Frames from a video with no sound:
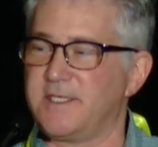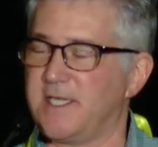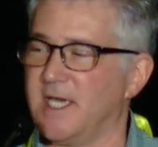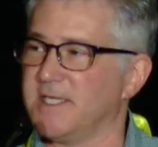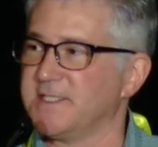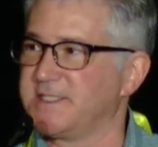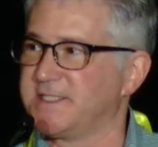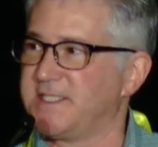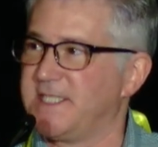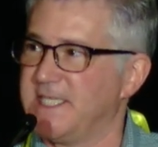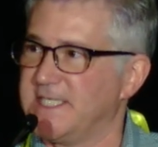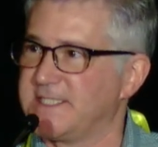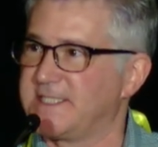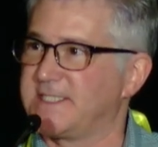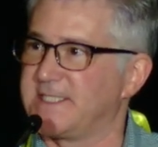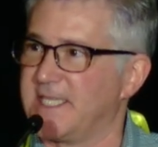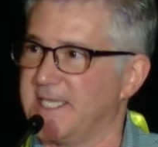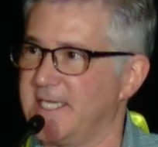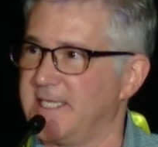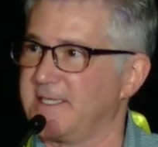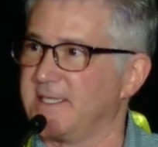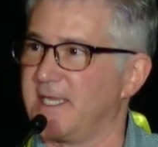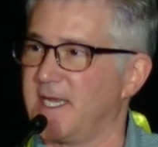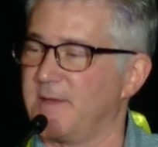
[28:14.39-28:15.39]
does this
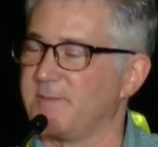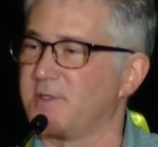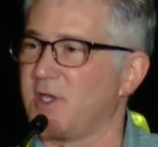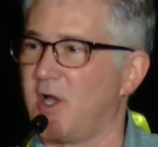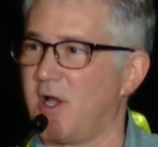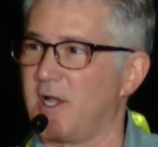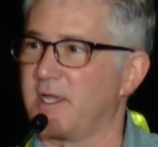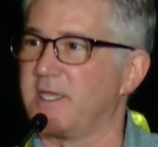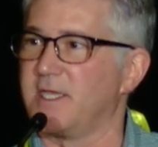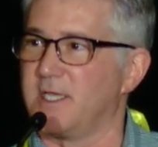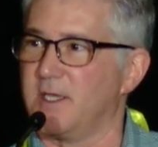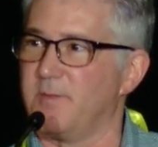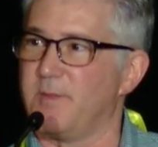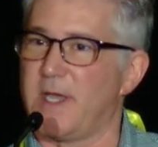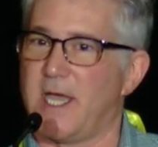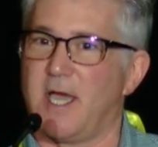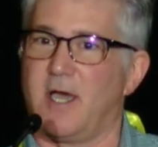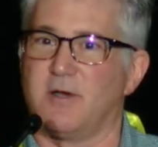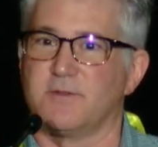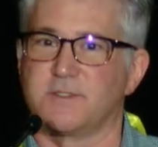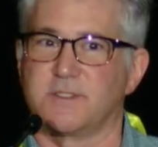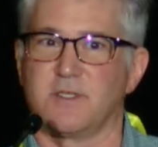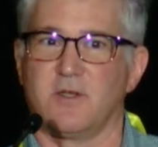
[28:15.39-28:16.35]
thing that I'm talking about.